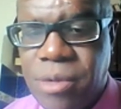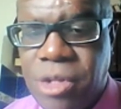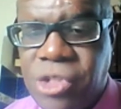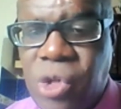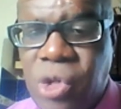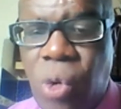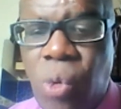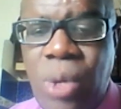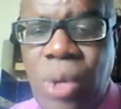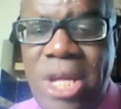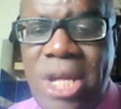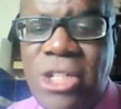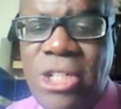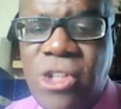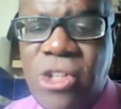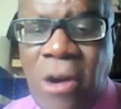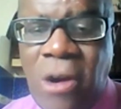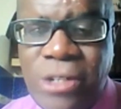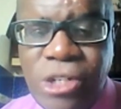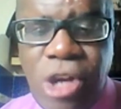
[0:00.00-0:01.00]
So we
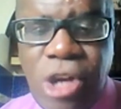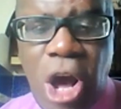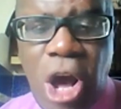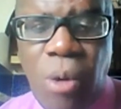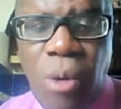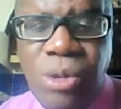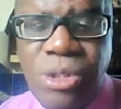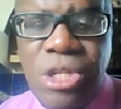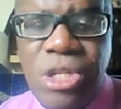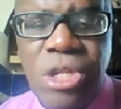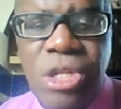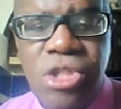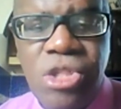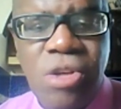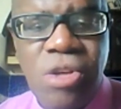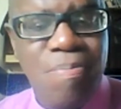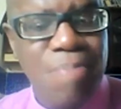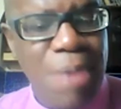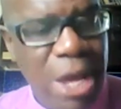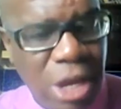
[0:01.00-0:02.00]
started out.
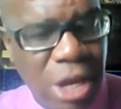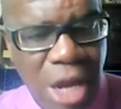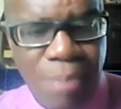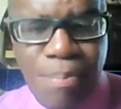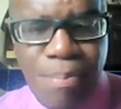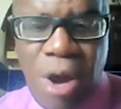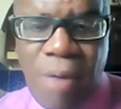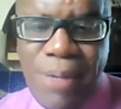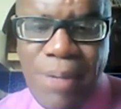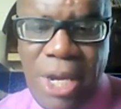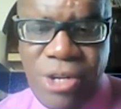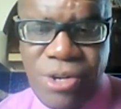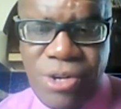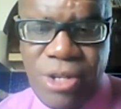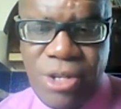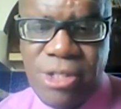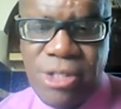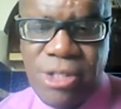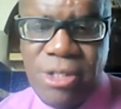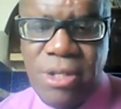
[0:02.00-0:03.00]
Jamaica and
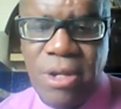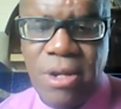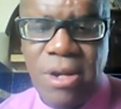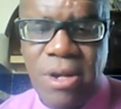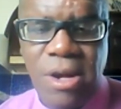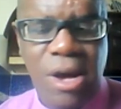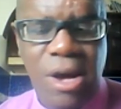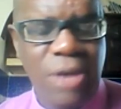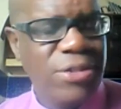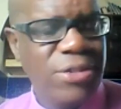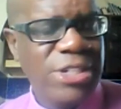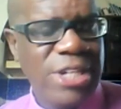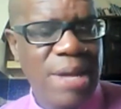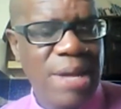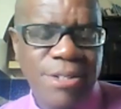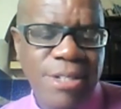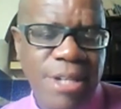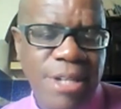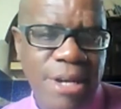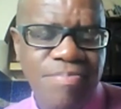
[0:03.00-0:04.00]
Barbados on the same
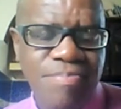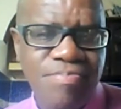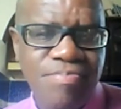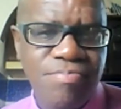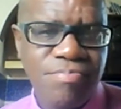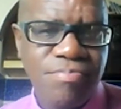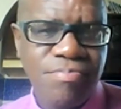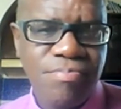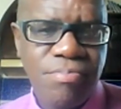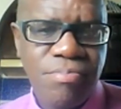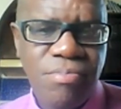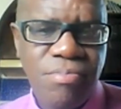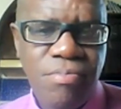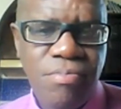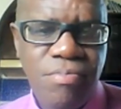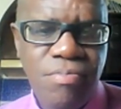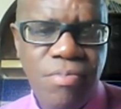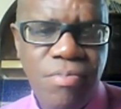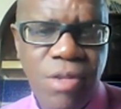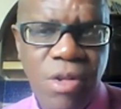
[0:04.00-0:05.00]
footing,
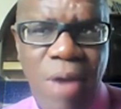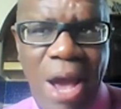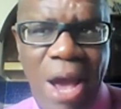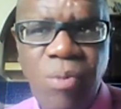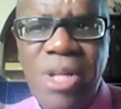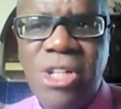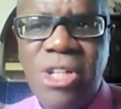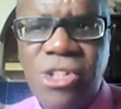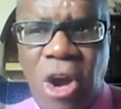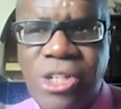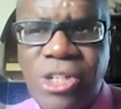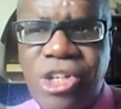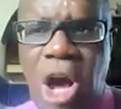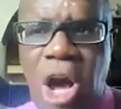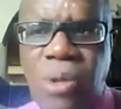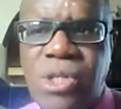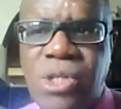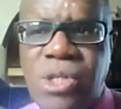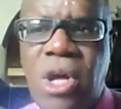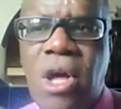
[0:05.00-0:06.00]
right? We started
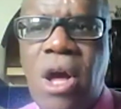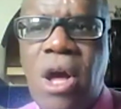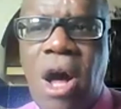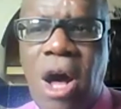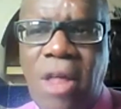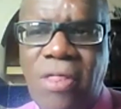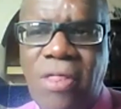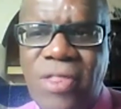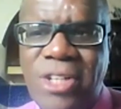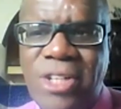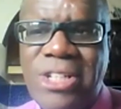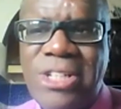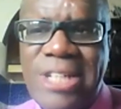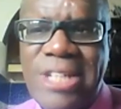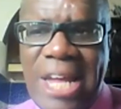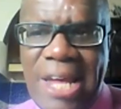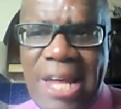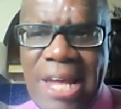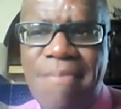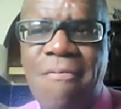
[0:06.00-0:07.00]
out on the
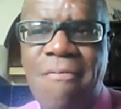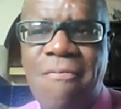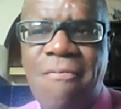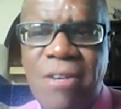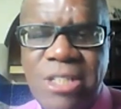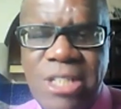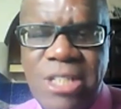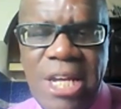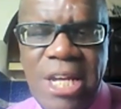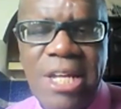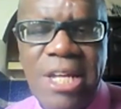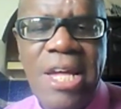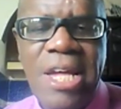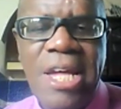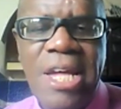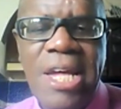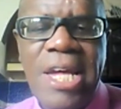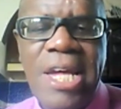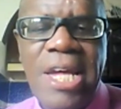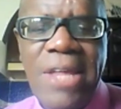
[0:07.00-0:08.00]
same footing
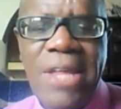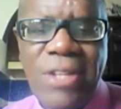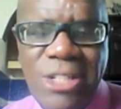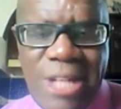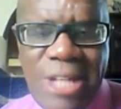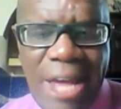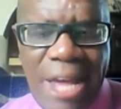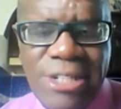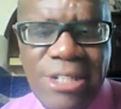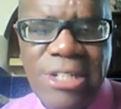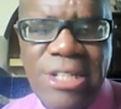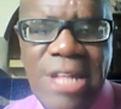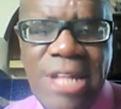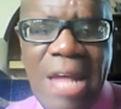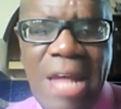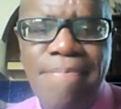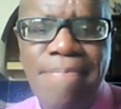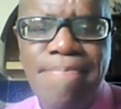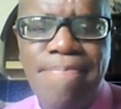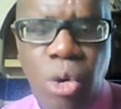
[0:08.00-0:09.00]
in the sense
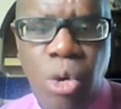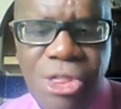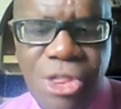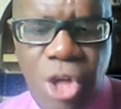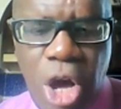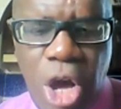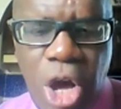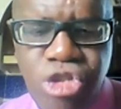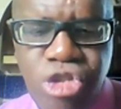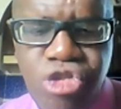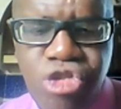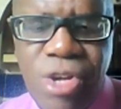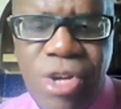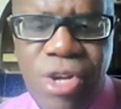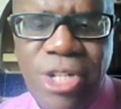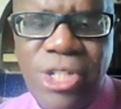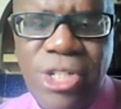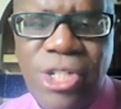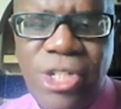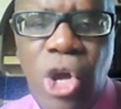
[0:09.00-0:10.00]
that both
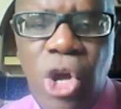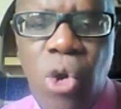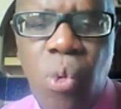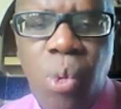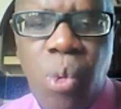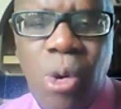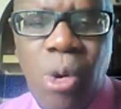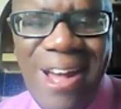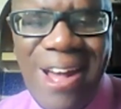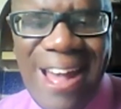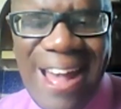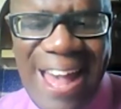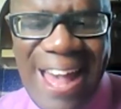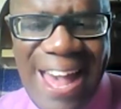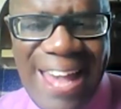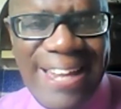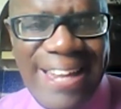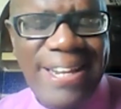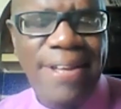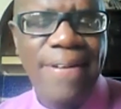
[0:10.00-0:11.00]
countries were
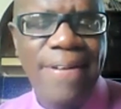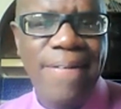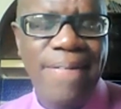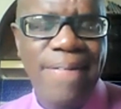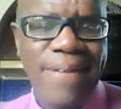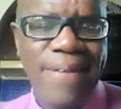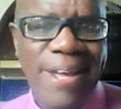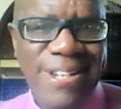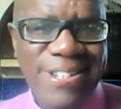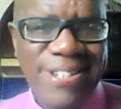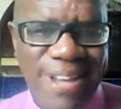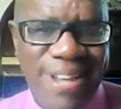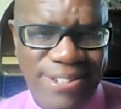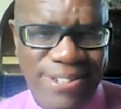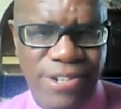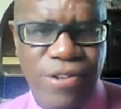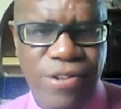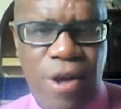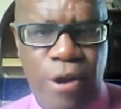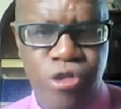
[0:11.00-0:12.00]
highly
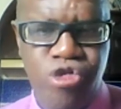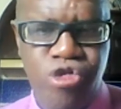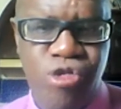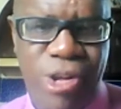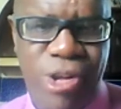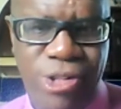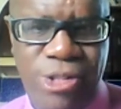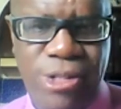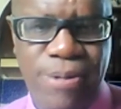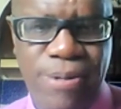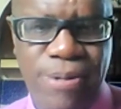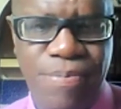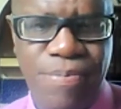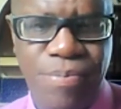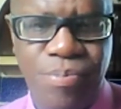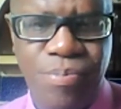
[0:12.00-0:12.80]
indebted countries,